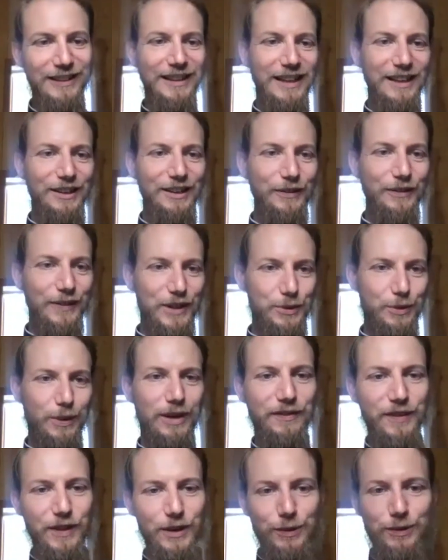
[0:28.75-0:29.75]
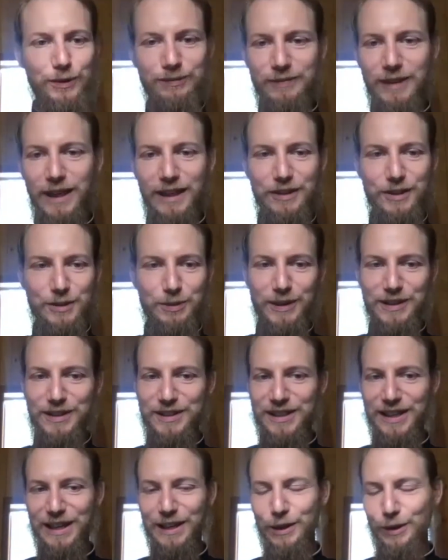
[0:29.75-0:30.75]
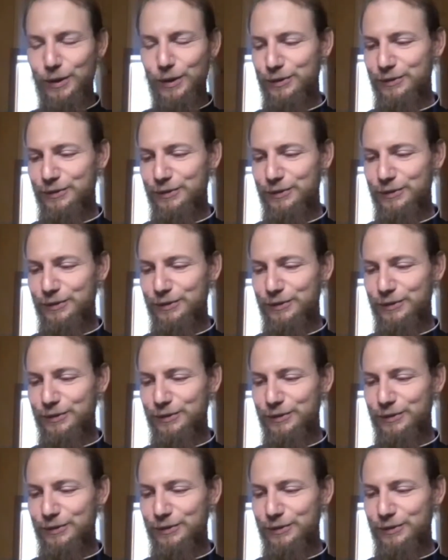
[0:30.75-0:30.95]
I don't know if each one of you just wants to say hello.